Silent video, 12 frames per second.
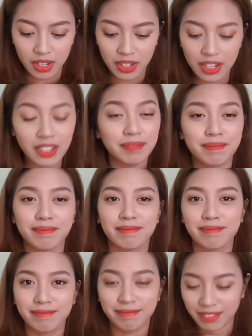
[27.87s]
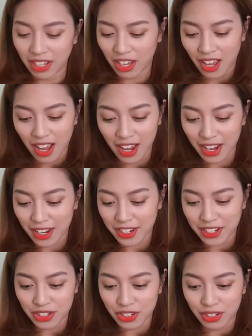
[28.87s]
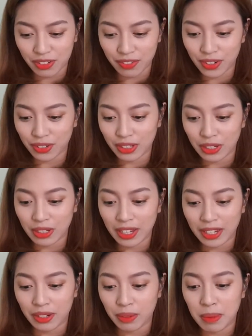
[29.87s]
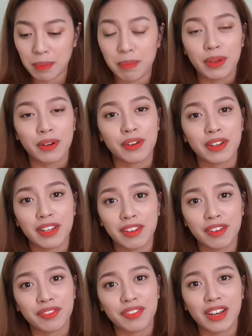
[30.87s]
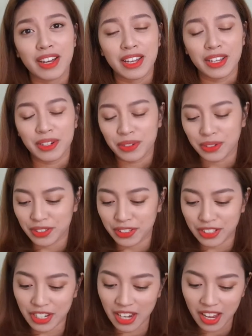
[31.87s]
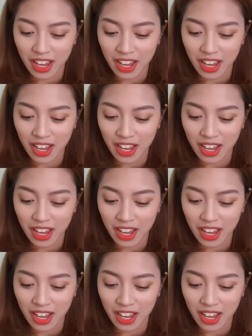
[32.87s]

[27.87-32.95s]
yeah, I just felt like it'd be better if I could